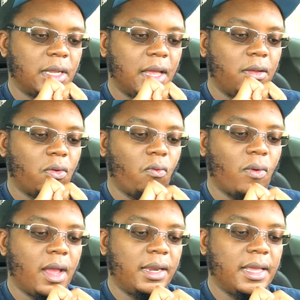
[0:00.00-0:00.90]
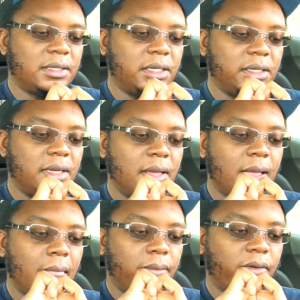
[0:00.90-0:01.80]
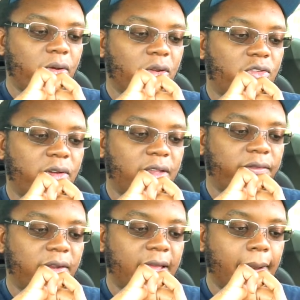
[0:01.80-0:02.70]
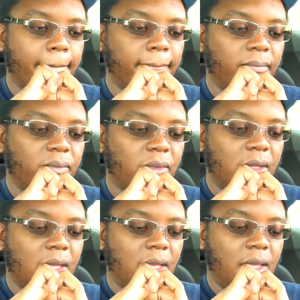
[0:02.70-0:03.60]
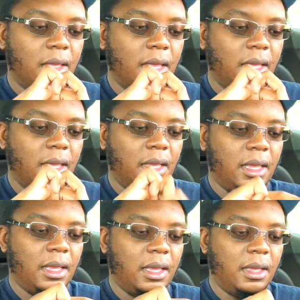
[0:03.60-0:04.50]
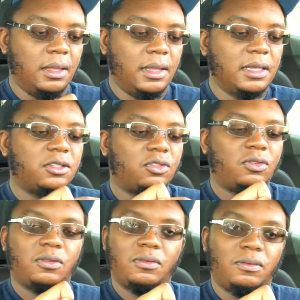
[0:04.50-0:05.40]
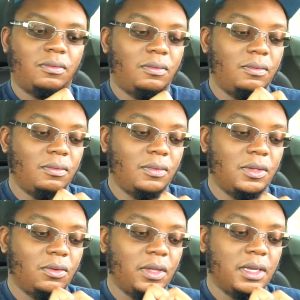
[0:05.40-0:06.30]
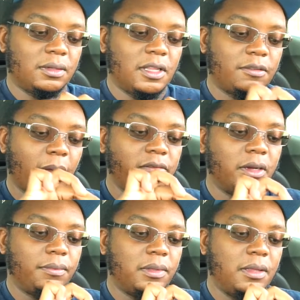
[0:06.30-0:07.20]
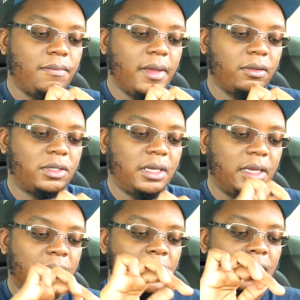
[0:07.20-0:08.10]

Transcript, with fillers: I don't know why that's here, but we're going to transfer that. And let's do this. Let's pop up the Meltan.